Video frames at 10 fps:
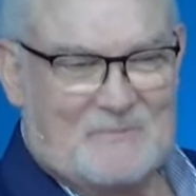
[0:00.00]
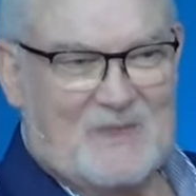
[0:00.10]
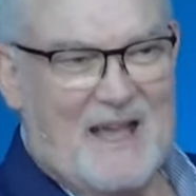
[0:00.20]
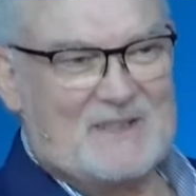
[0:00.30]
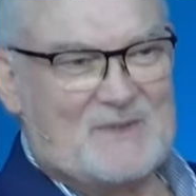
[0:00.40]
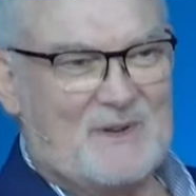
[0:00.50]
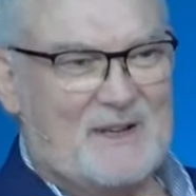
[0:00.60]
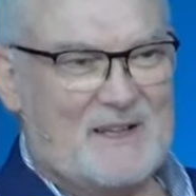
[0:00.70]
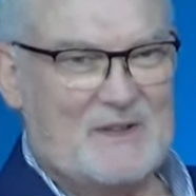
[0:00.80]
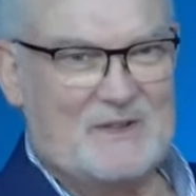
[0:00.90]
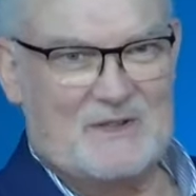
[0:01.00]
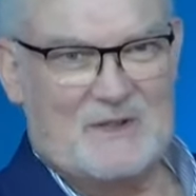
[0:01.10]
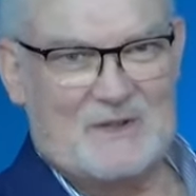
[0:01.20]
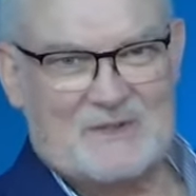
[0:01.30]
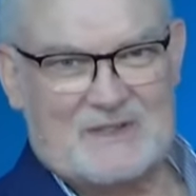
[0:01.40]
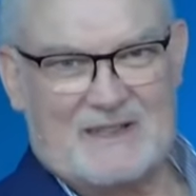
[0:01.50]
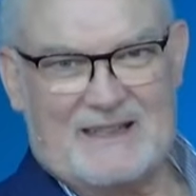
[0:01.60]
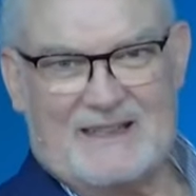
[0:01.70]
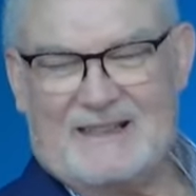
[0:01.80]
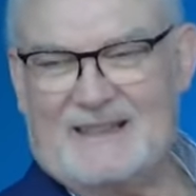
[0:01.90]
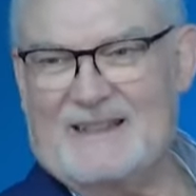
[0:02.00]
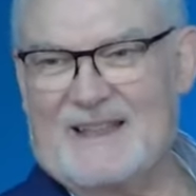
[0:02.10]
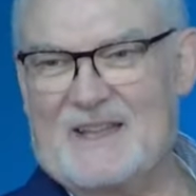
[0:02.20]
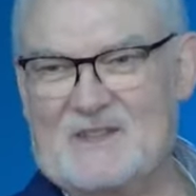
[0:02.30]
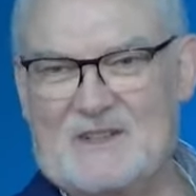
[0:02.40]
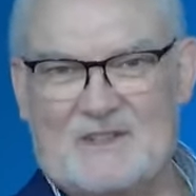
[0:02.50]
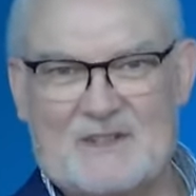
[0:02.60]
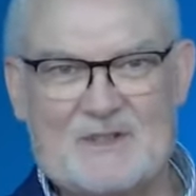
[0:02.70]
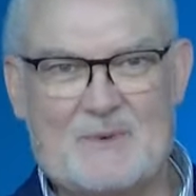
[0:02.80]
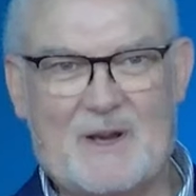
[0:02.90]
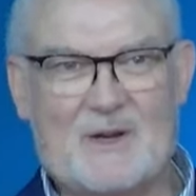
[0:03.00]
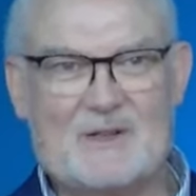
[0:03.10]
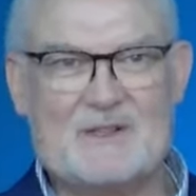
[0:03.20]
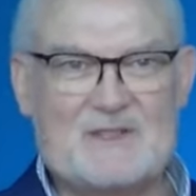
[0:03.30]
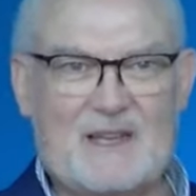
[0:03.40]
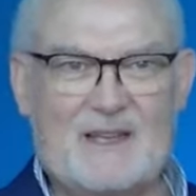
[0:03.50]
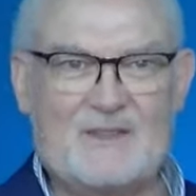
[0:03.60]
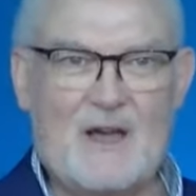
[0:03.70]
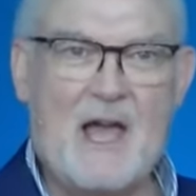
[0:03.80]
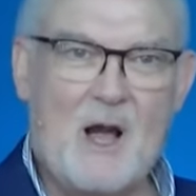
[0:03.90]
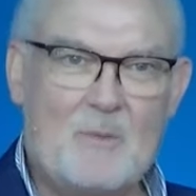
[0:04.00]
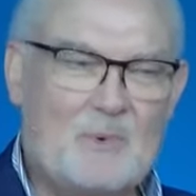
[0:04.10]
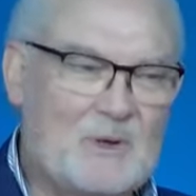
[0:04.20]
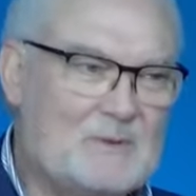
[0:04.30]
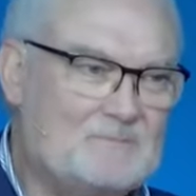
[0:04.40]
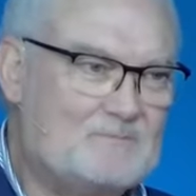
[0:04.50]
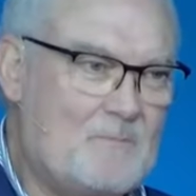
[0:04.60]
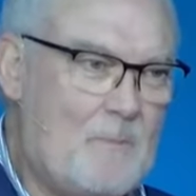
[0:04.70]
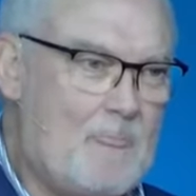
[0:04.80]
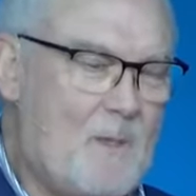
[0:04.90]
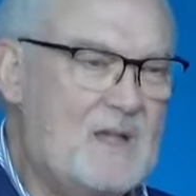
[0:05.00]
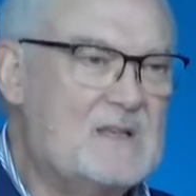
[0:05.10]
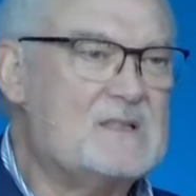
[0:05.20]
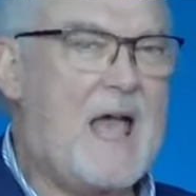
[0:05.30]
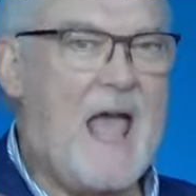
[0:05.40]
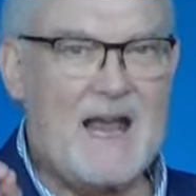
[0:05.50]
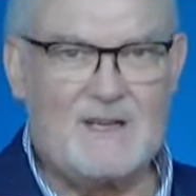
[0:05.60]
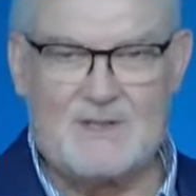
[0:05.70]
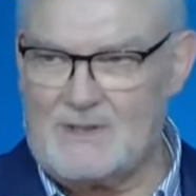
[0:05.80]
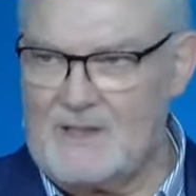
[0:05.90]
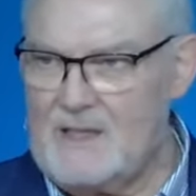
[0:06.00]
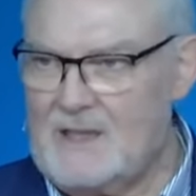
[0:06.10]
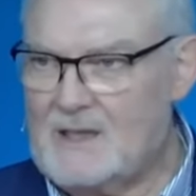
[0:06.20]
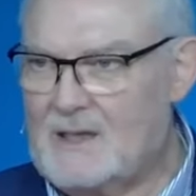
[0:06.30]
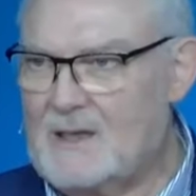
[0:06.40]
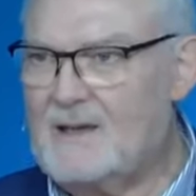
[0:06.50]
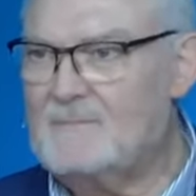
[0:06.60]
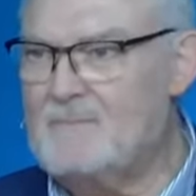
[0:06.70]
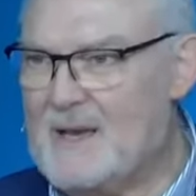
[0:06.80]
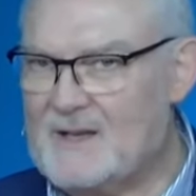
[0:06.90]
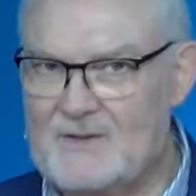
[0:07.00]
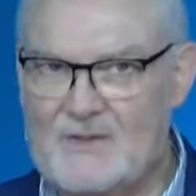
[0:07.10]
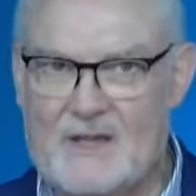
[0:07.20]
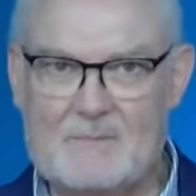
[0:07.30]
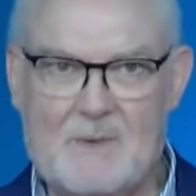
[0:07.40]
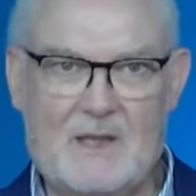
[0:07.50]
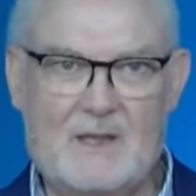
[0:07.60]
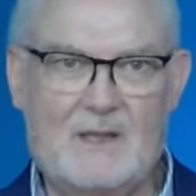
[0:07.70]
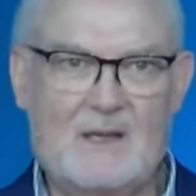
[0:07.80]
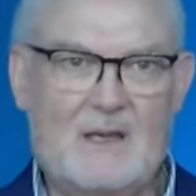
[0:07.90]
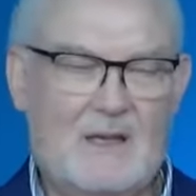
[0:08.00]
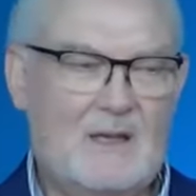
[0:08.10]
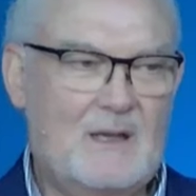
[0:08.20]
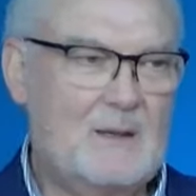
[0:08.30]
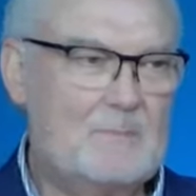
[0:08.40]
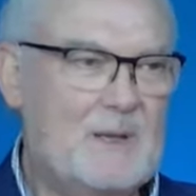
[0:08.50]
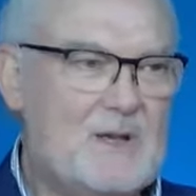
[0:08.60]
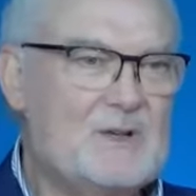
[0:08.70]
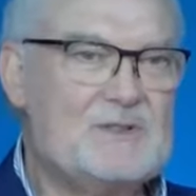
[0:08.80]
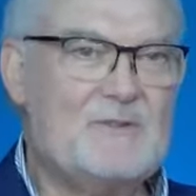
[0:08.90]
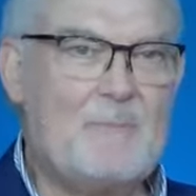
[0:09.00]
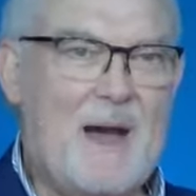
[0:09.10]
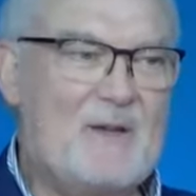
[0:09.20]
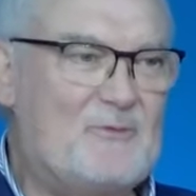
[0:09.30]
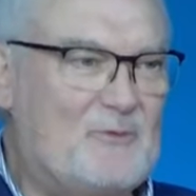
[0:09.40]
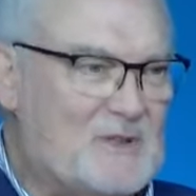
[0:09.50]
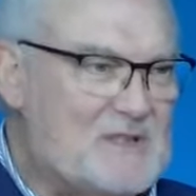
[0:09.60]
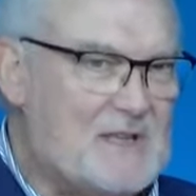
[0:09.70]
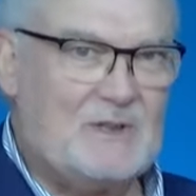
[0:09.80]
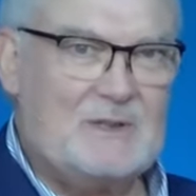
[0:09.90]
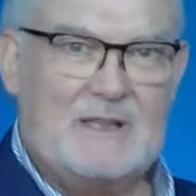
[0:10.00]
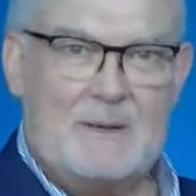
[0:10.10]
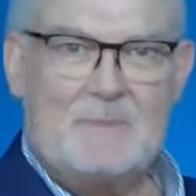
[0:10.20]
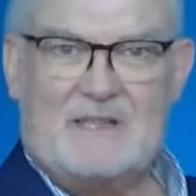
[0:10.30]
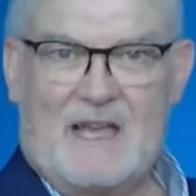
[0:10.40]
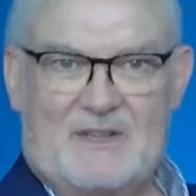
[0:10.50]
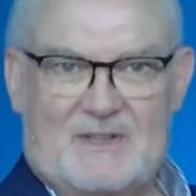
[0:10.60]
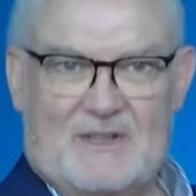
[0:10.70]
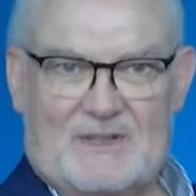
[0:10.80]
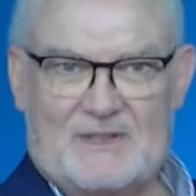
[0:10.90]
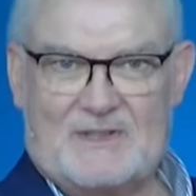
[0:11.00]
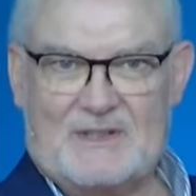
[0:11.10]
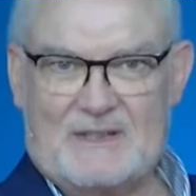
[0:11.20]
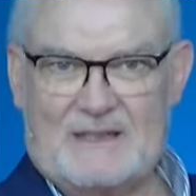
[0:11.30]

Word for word: That's very good news. Then Jesus went on to say, The Helper is actually better than me because of my physical limitations.